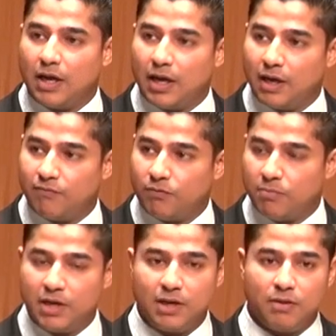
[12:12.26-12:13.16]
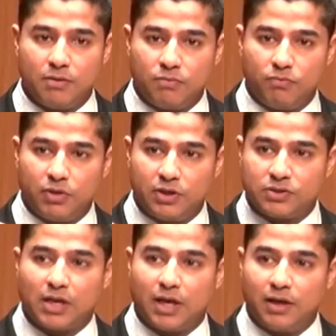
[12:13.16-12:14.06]
And for me, we
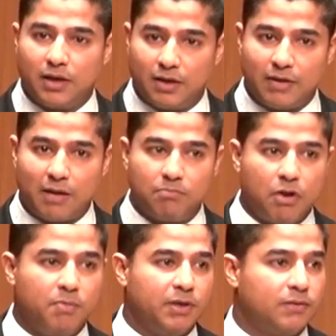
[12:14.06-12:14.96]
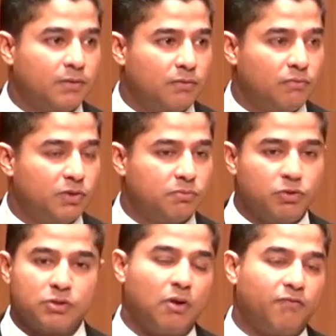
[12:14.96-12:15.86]
decided at that moment, which
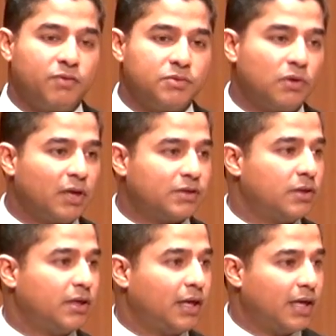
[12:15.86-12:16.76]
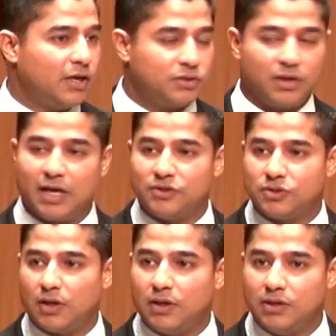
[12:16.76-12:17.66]
most law firms don't like to engage in case
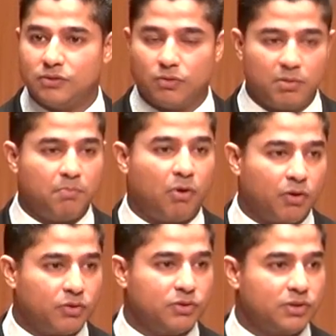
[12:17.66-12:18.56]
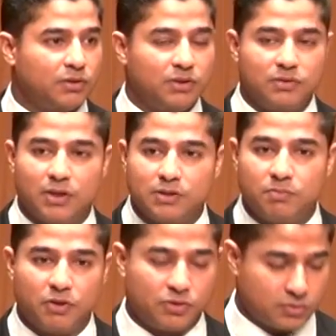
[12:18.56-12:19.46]
studies or be partners in these things
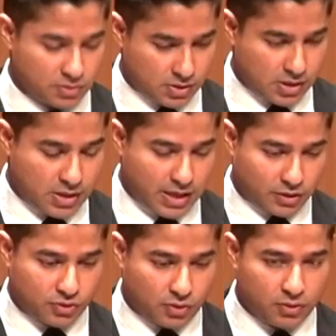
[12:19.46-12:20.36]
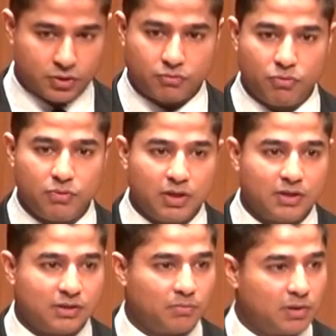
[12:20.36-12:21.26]
because external scrutiny
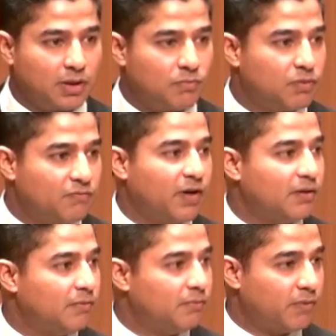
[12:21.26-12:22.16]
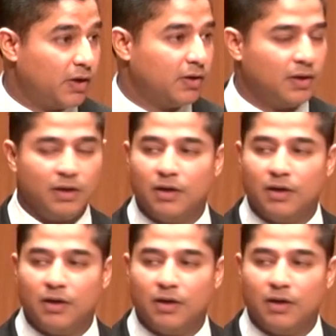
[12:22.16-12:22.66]
is something that we fight very